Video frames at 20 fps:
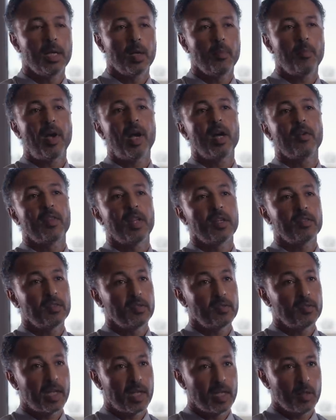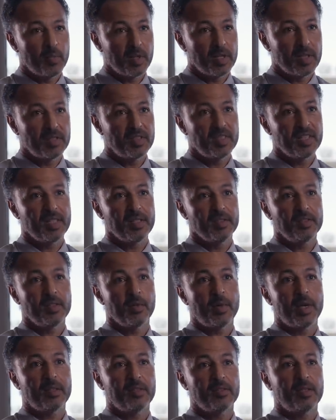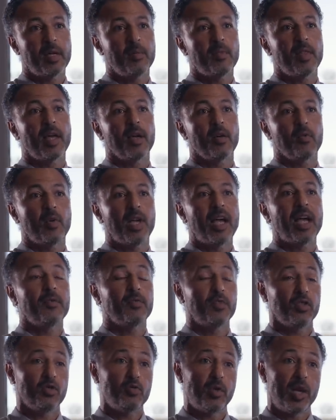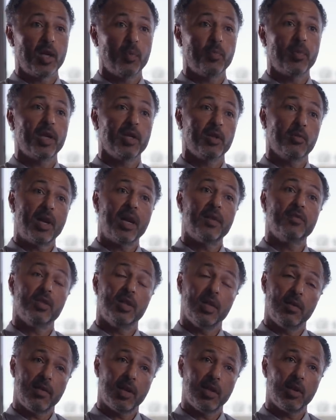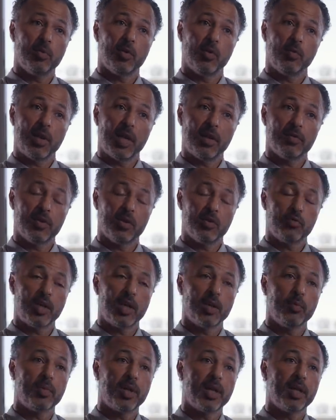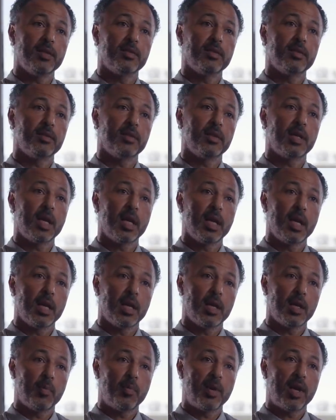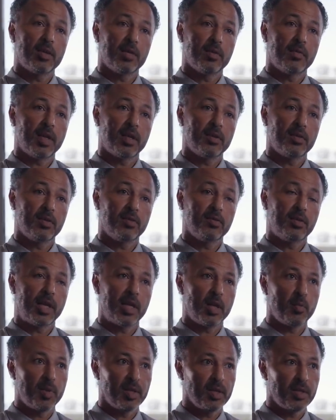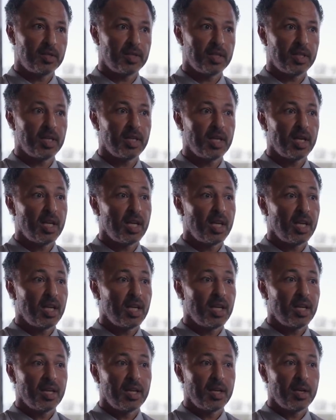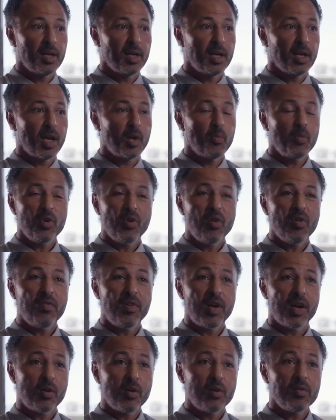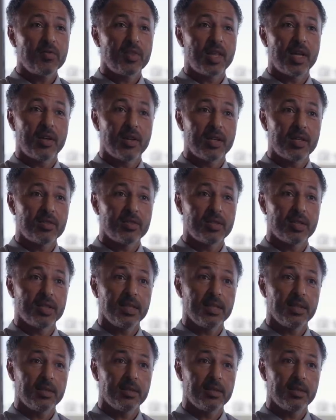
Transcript: Part of that sustainability is to accept that we have to trade players, we have to develop and we have to trade players as a part of that sustainability. And we're not far off there, actually.